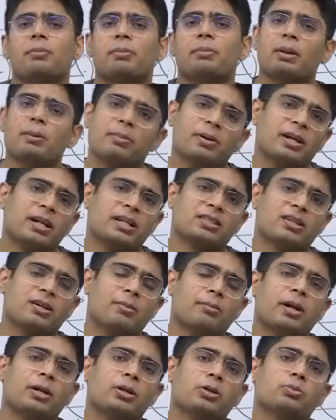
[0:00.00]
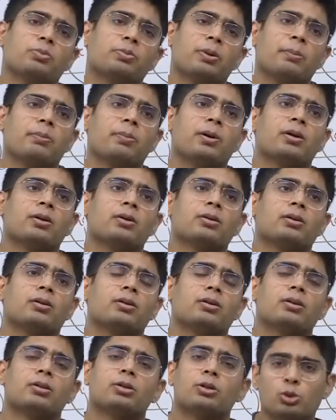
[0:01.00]
paper as compared to
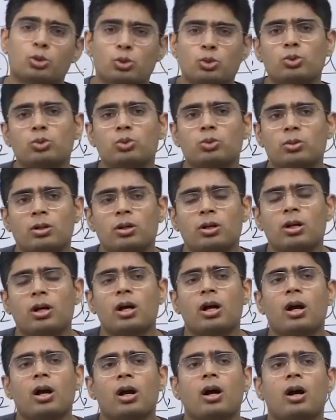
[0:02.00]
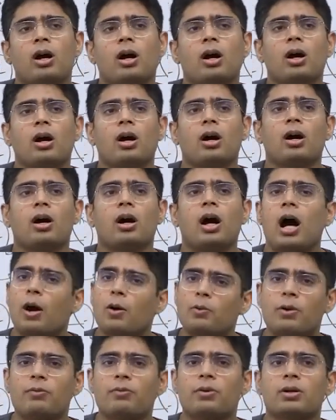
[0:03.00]
paper 2.
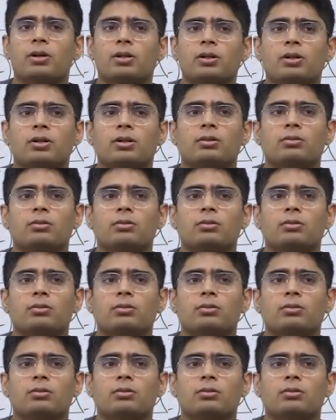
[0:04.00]
However,